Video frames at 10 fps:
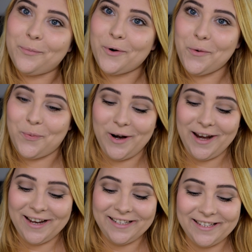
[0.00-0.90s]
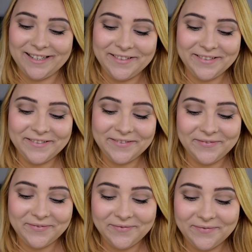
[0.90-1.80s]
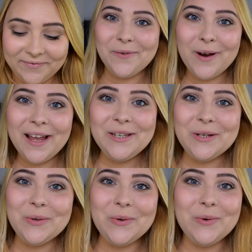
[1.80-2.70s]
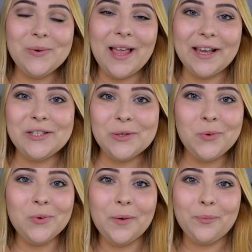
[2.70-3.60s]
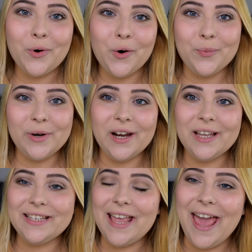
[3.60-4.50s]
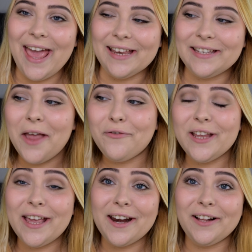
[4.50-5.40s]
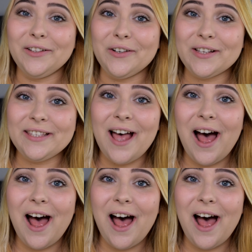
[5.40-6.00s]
appropriate. And when I do like school appropriate and everyday kind of looks,